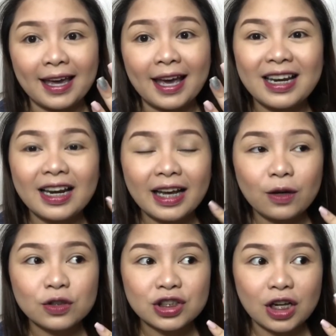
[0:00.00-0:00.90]

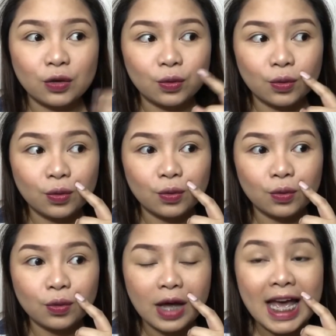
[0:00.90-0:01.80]
Nilagay ko siya
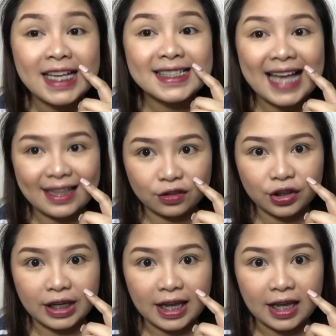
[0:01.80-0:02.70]
nung
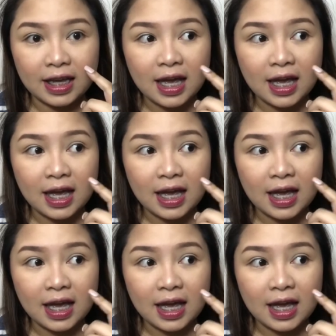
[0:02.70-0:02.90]
Saturday.